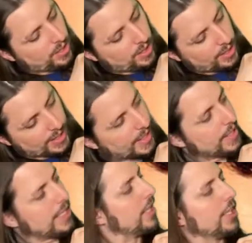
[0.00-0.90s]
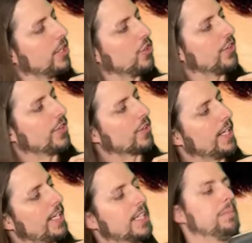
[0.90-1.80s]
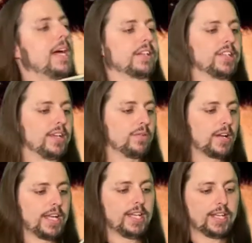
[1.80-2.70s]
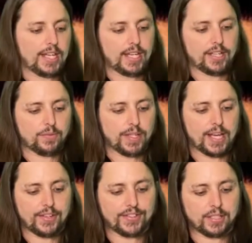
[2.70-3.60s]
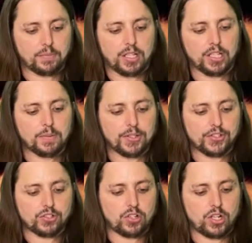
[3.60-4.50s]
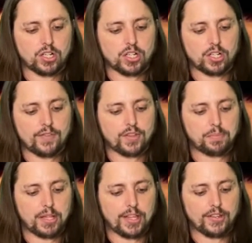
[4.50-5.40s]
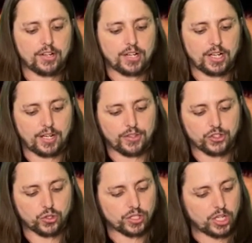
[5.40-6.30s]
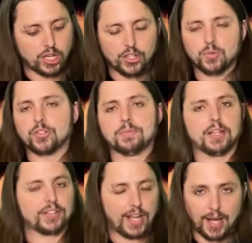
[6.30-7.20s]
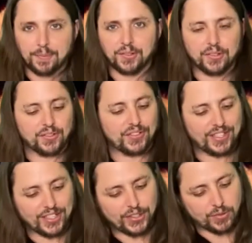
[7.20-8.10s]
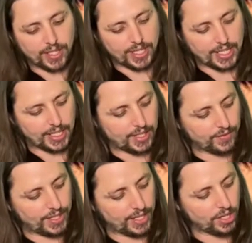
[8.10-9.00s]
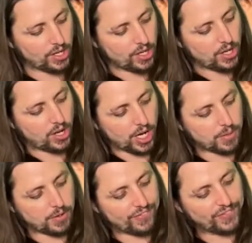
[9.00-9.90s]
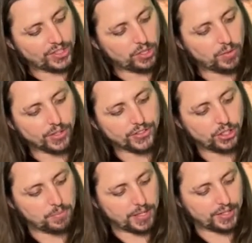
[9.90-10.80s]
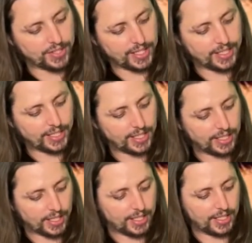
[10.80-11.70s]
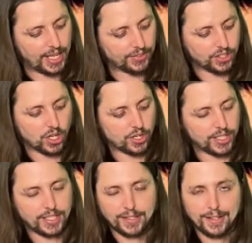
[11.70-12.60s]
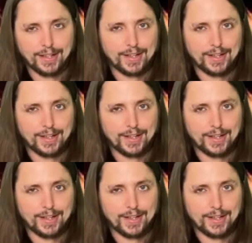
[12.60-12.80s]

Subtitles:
Again, just the green and the black tint, right? And we got a little bit stronger of the pleather on the shoulder guards, which makes absolute sense, right? Kind of giving that armor feel while still maintaining an Asgardian